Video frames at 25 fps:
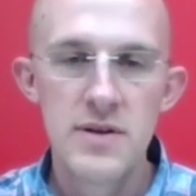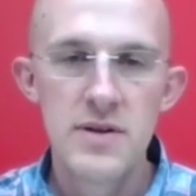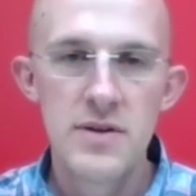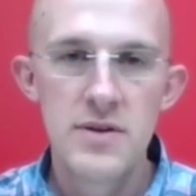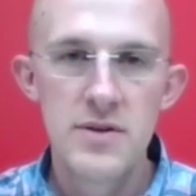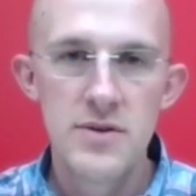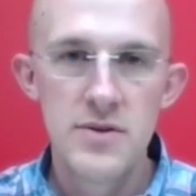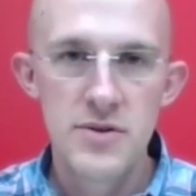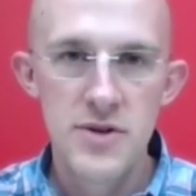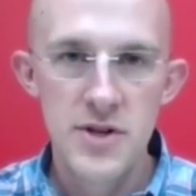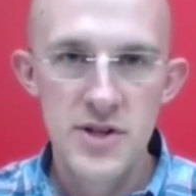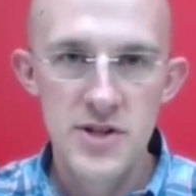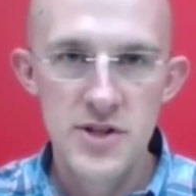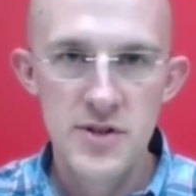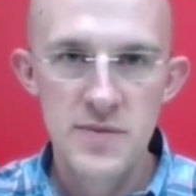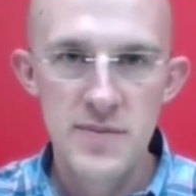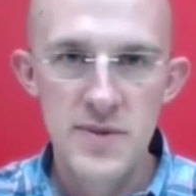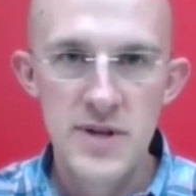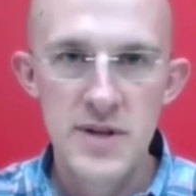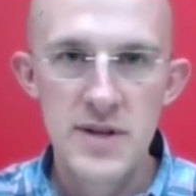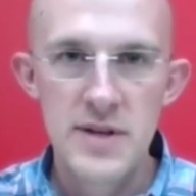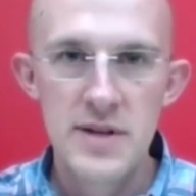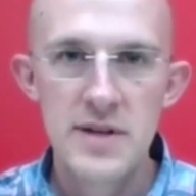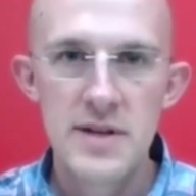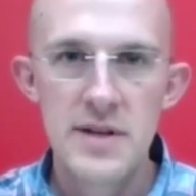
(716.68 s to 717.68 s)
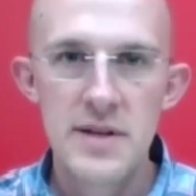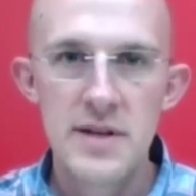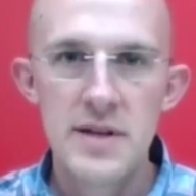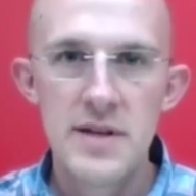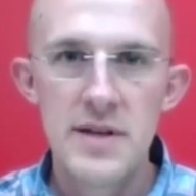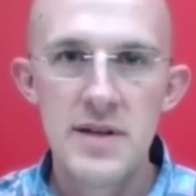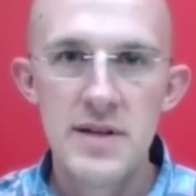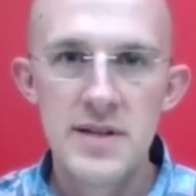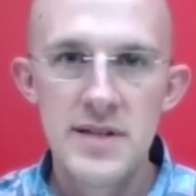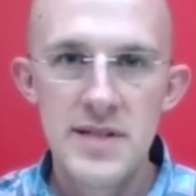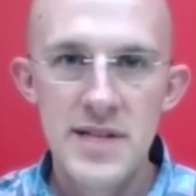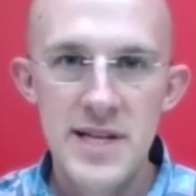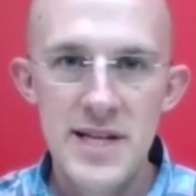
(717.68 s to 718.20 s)
Trust me.
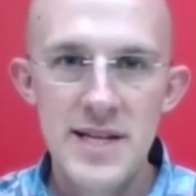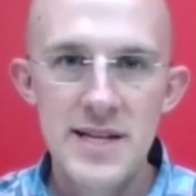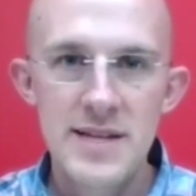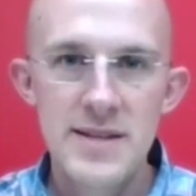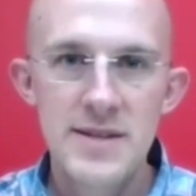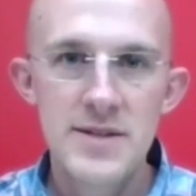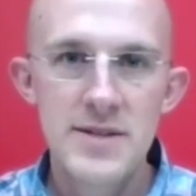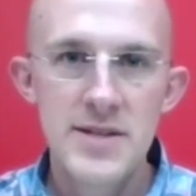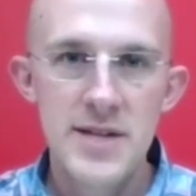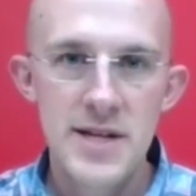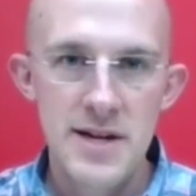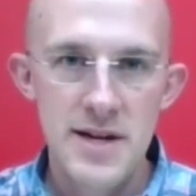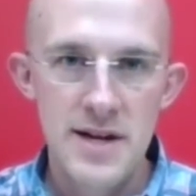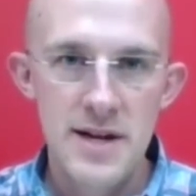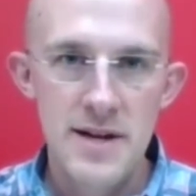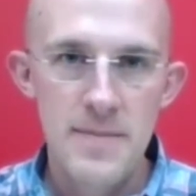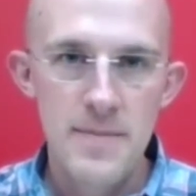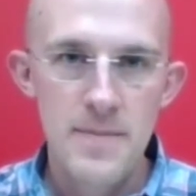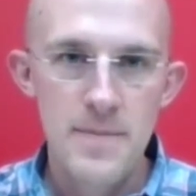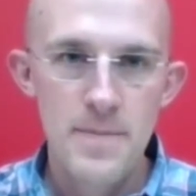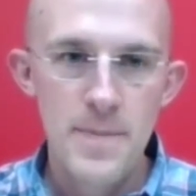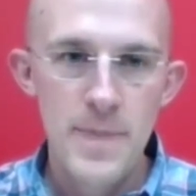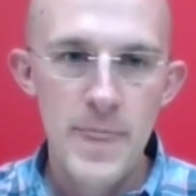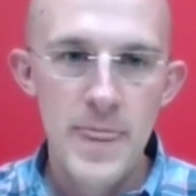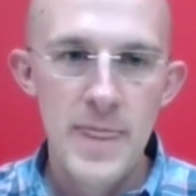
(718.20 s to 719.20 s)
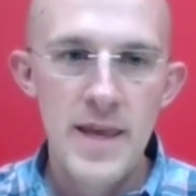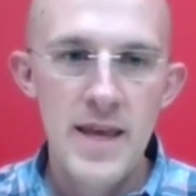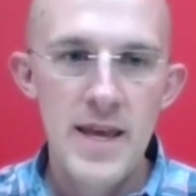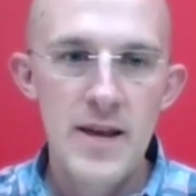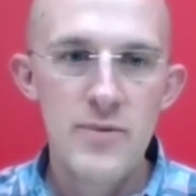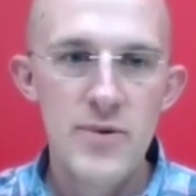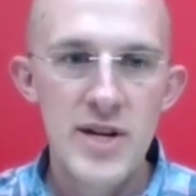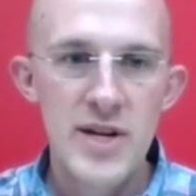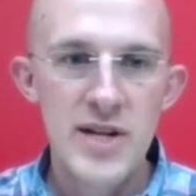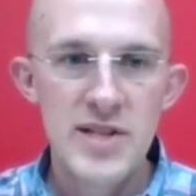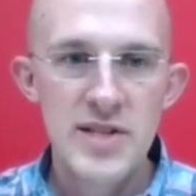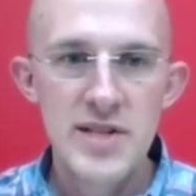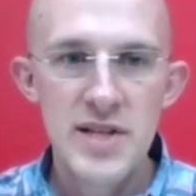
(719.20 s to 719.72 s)
Take the time. And
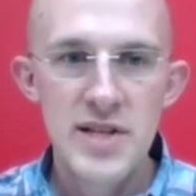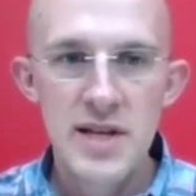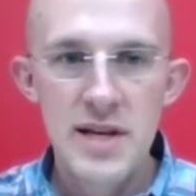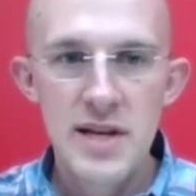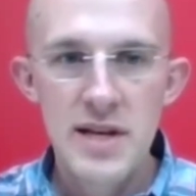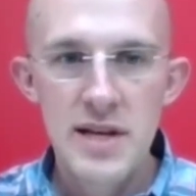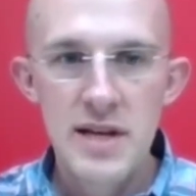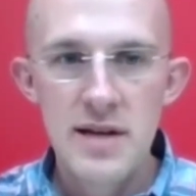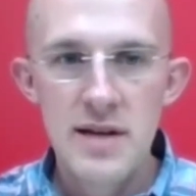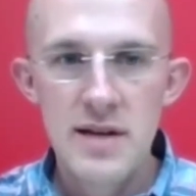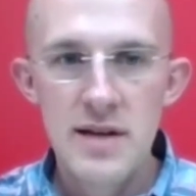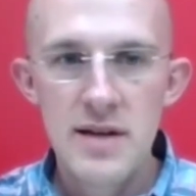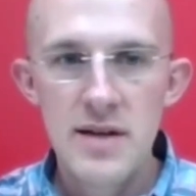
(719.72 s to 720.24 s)
when I say